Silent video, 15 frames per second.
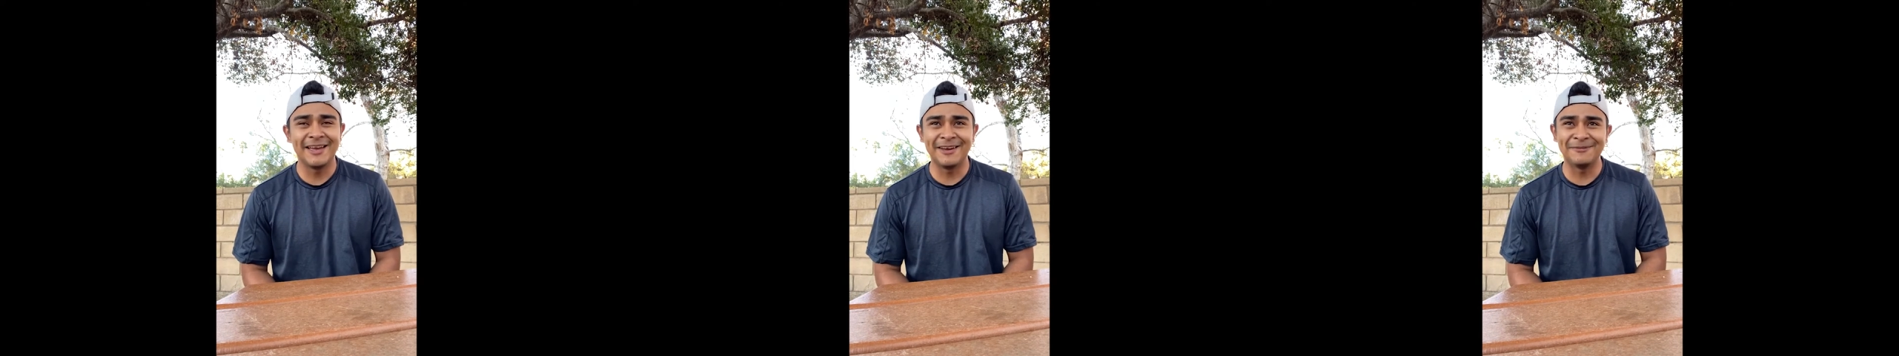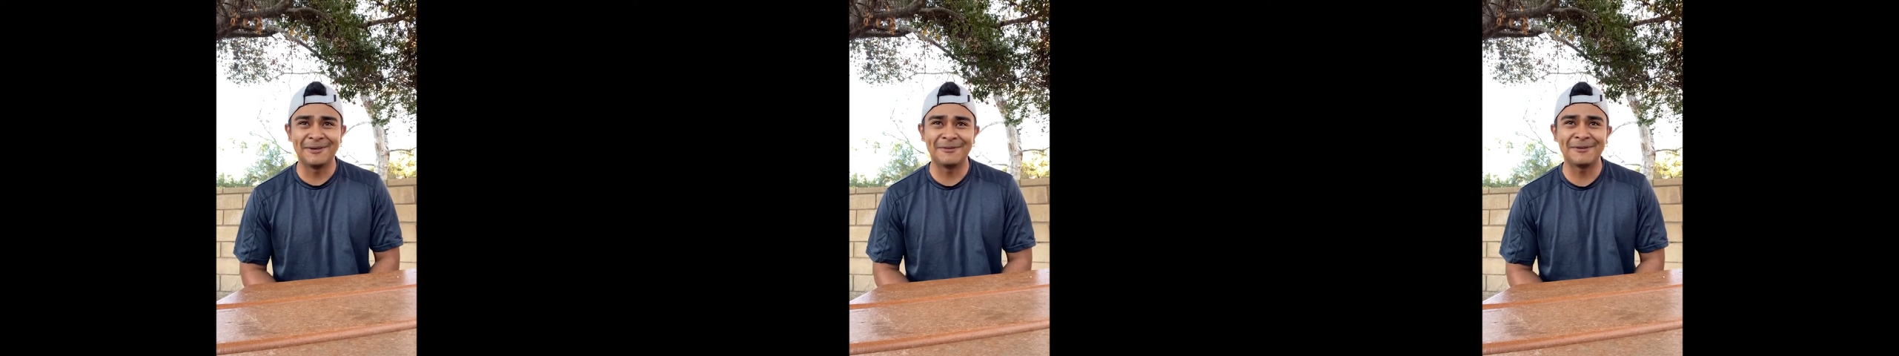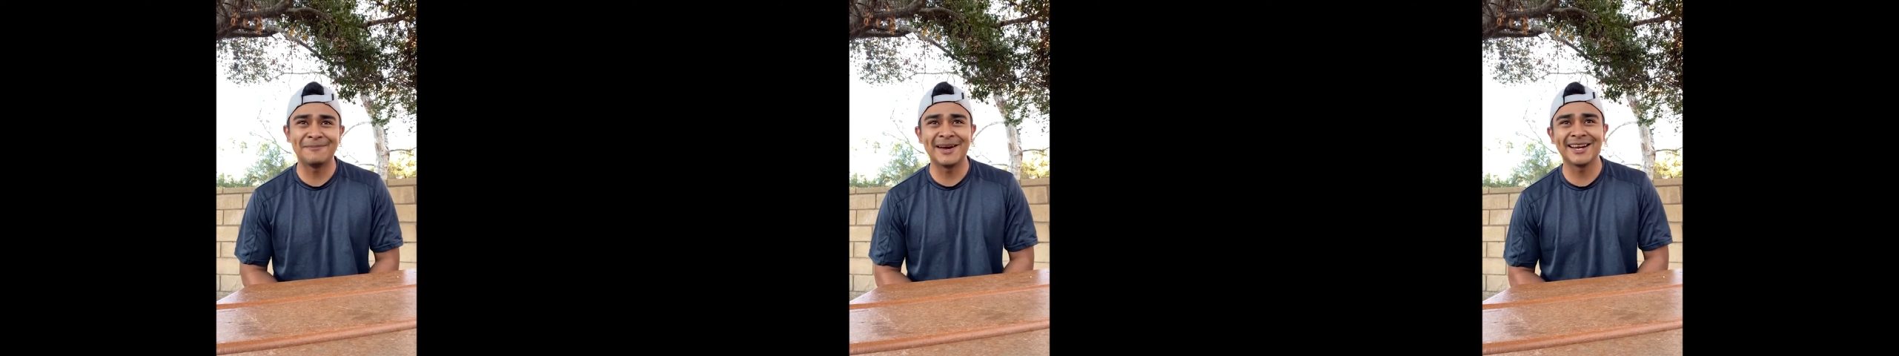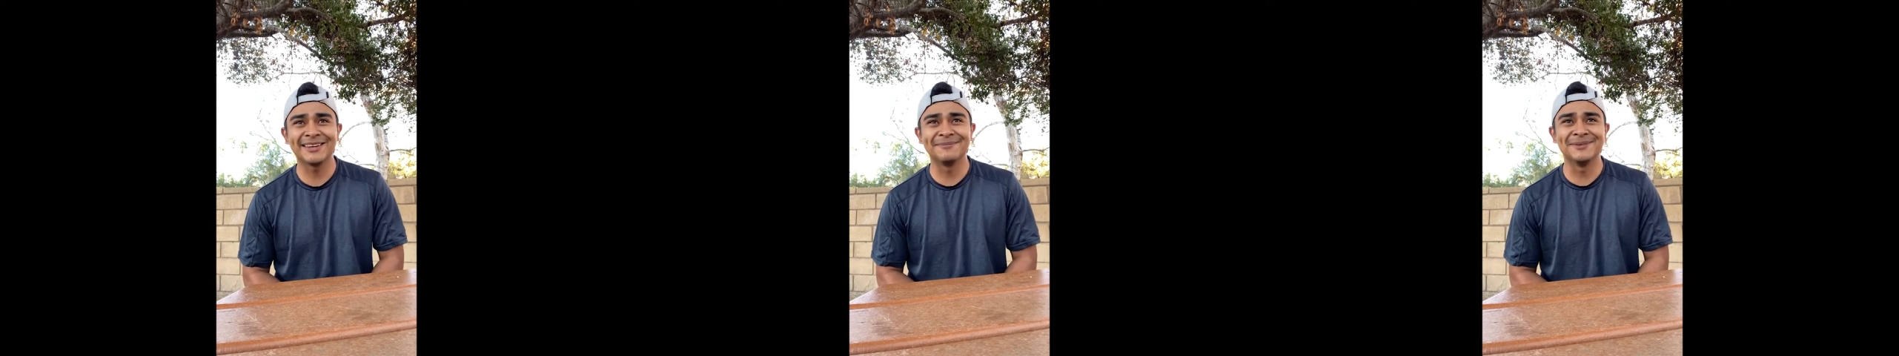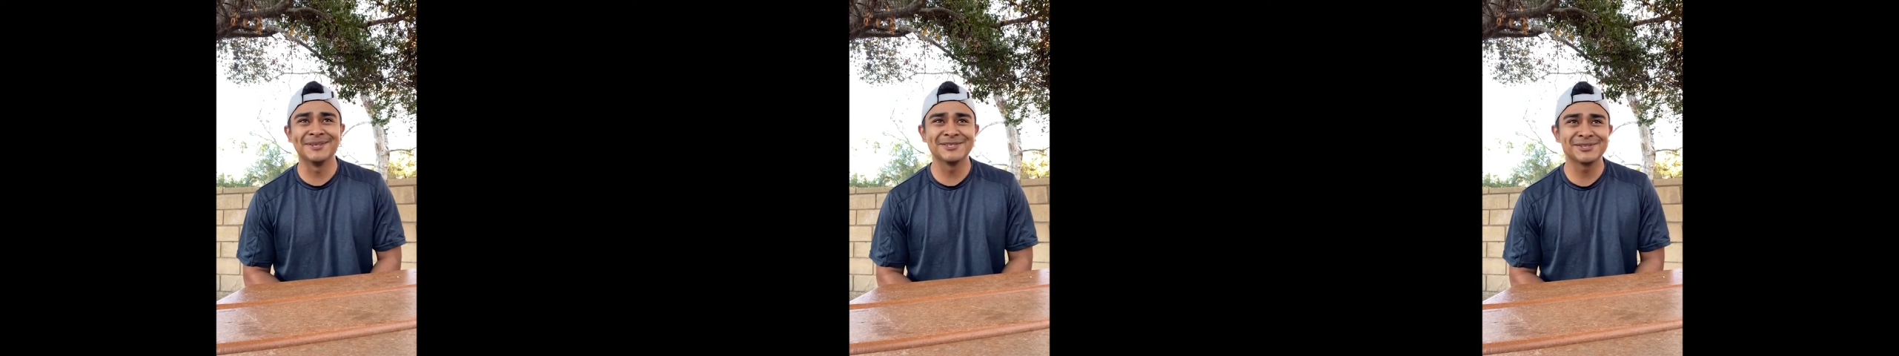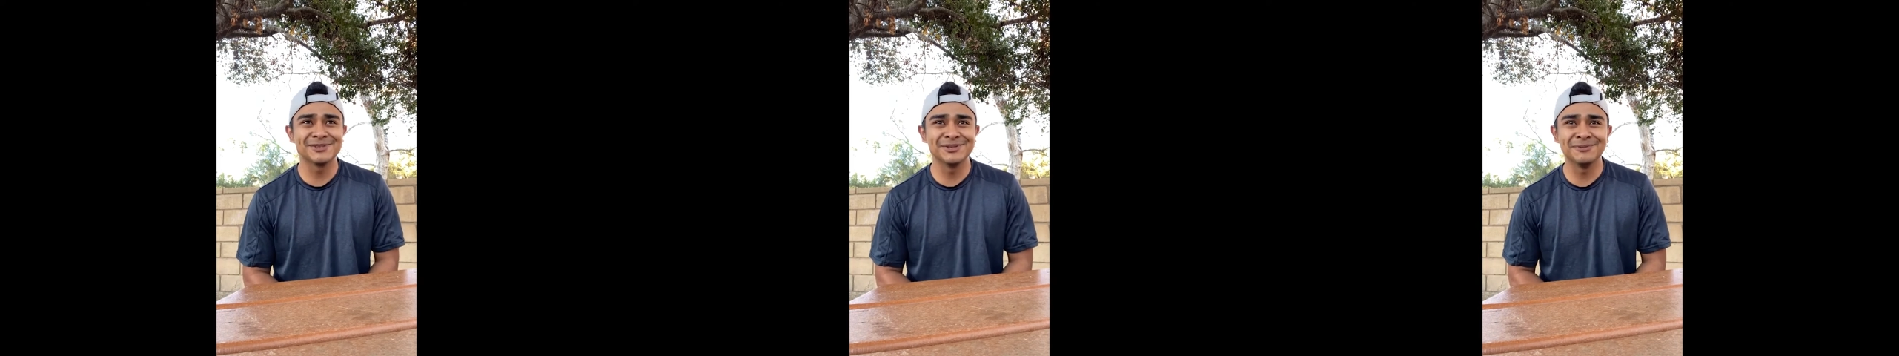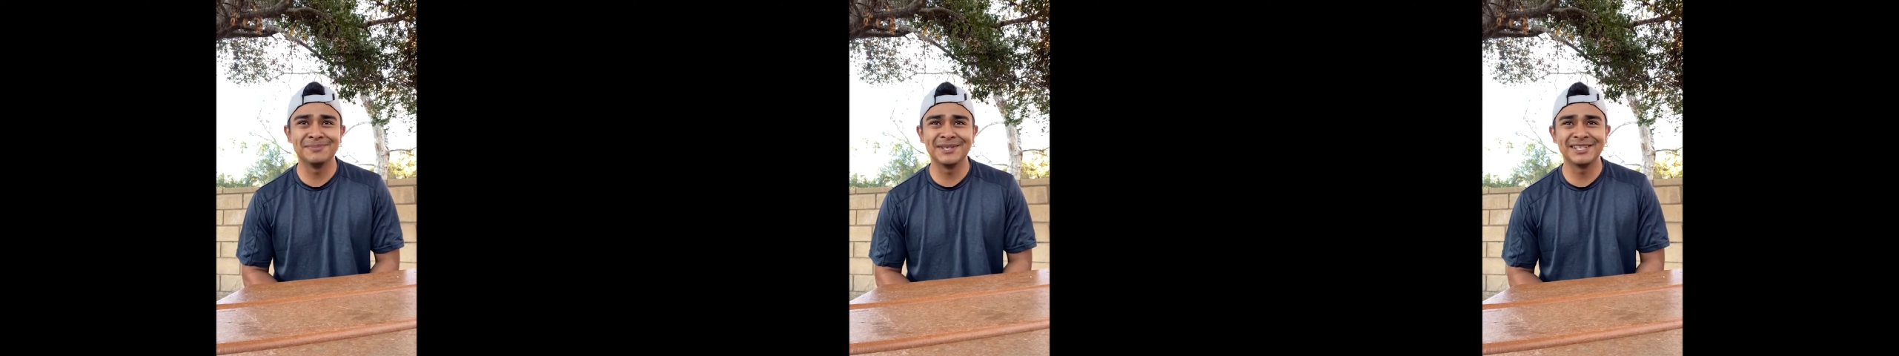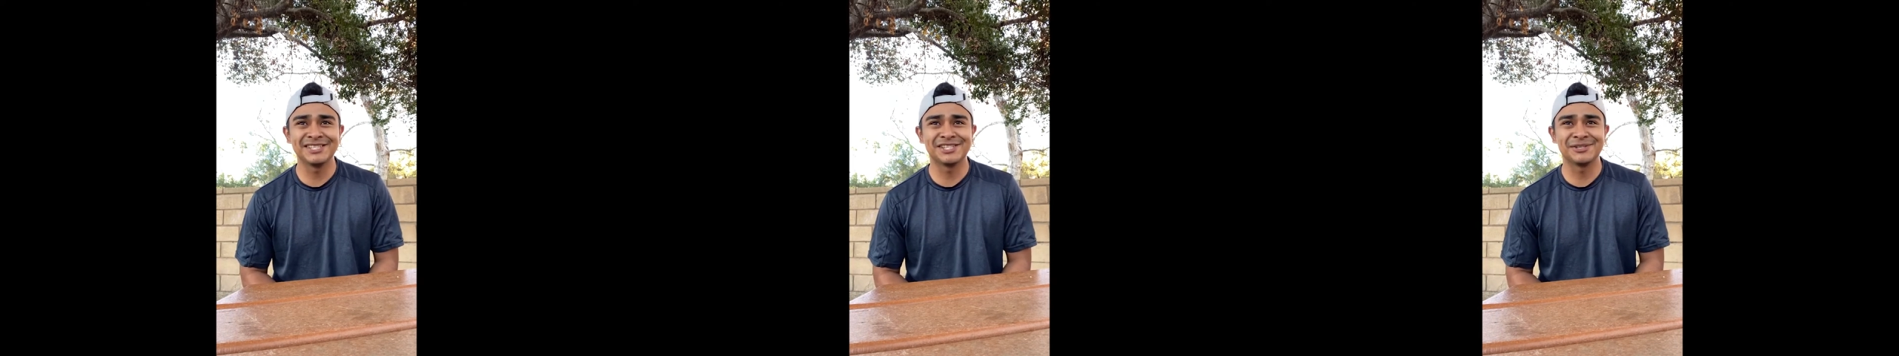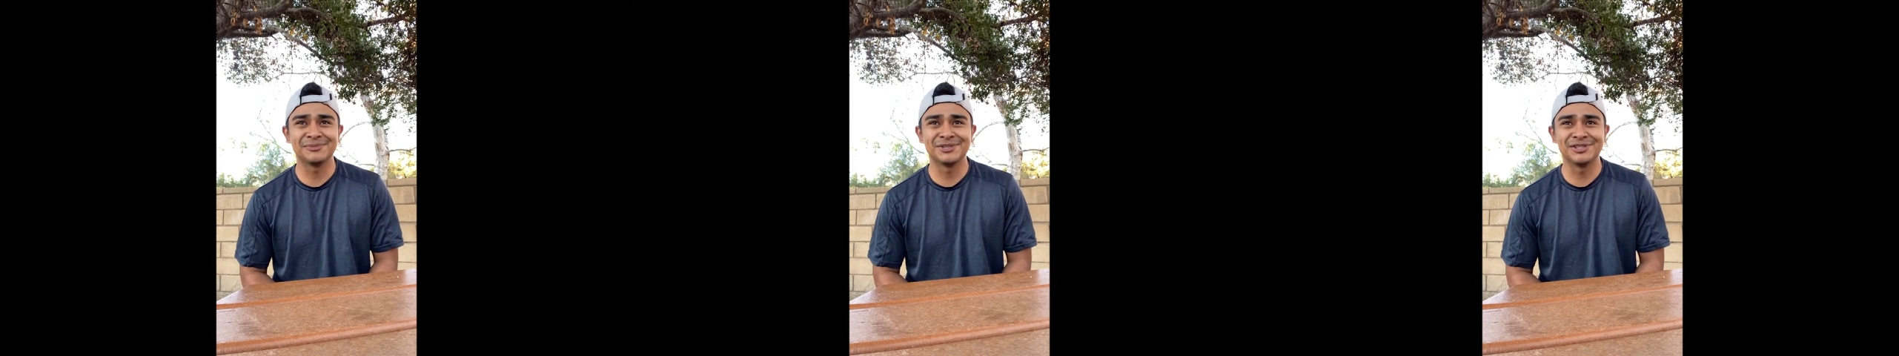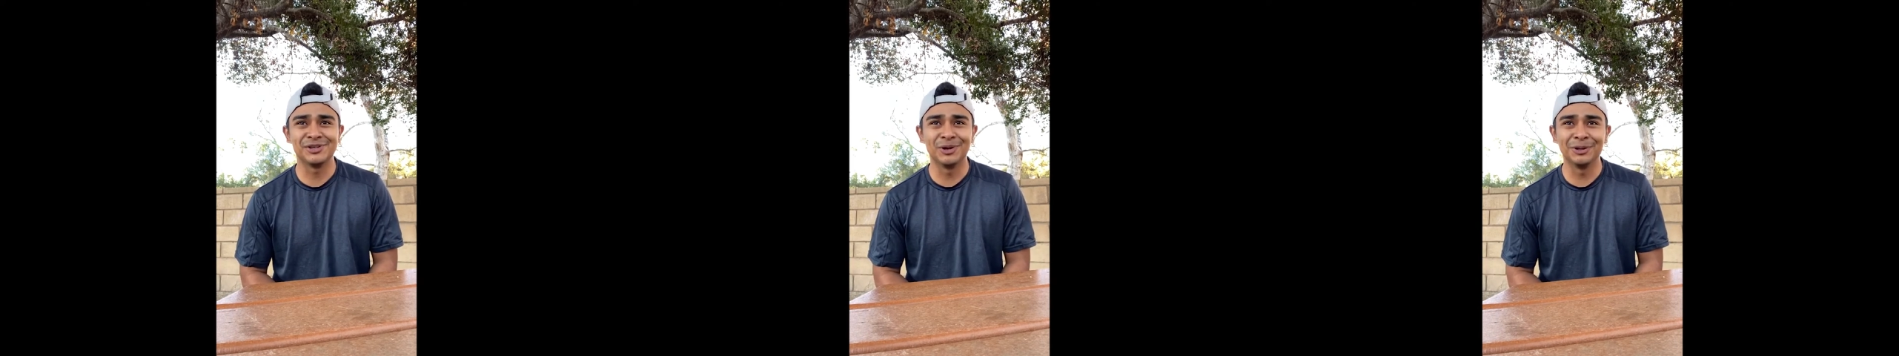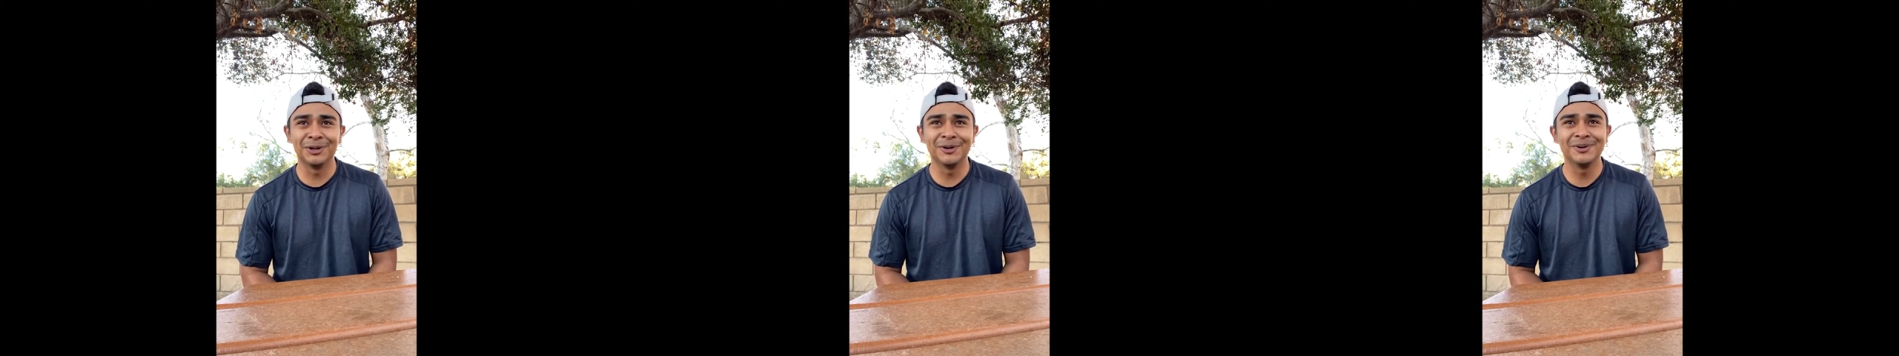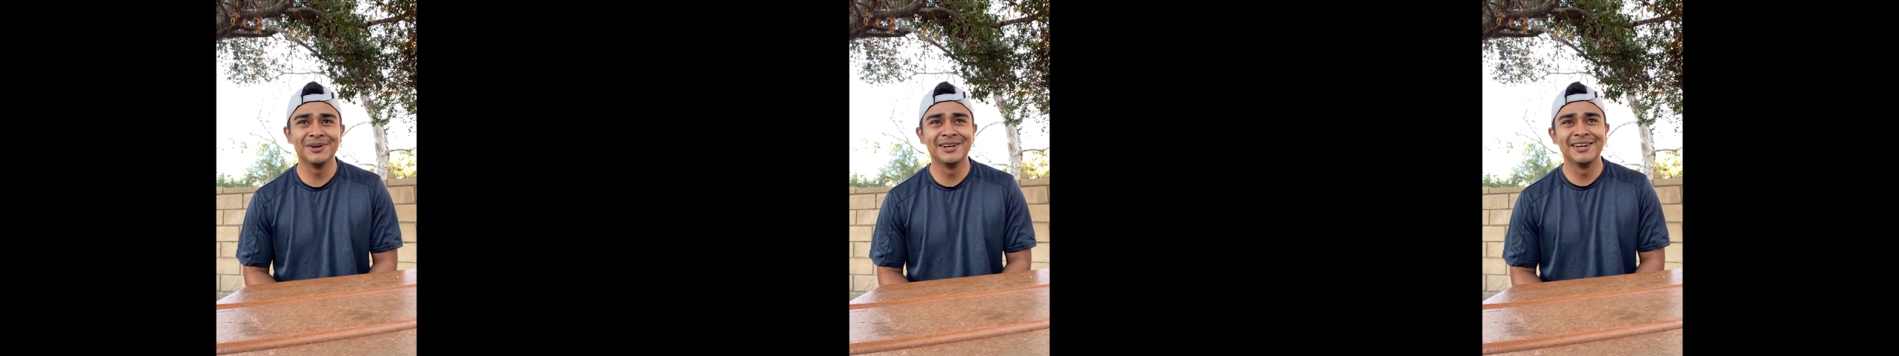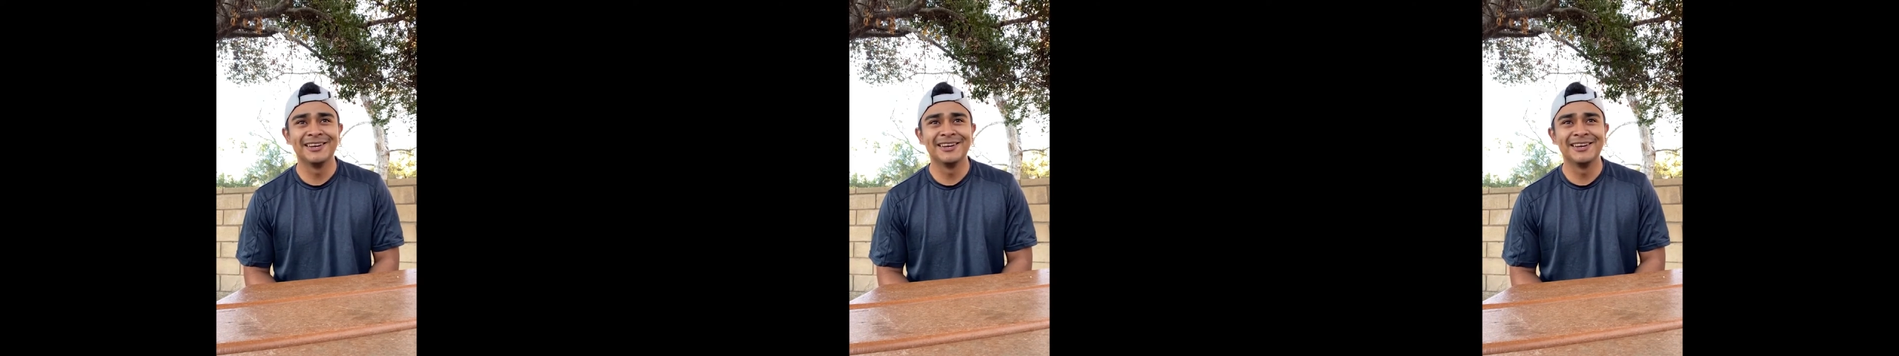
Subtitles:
I remember back in middle school, the biggest shit was YOLO.